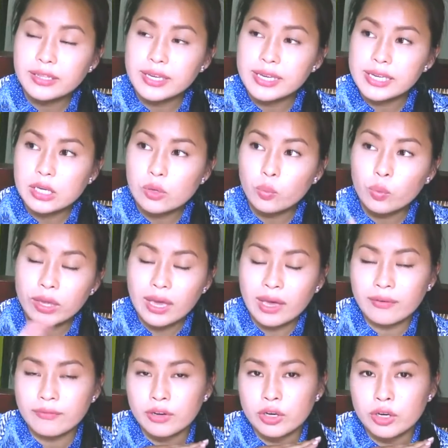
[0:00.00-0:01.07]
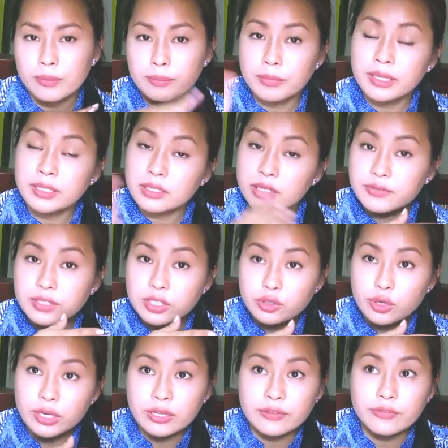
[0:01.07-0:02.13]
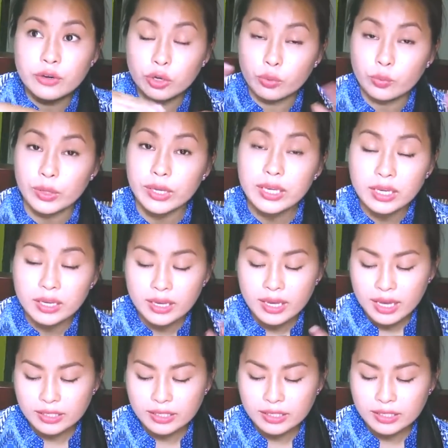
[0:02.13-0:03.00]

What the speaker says: Like we have our in-service training for a week,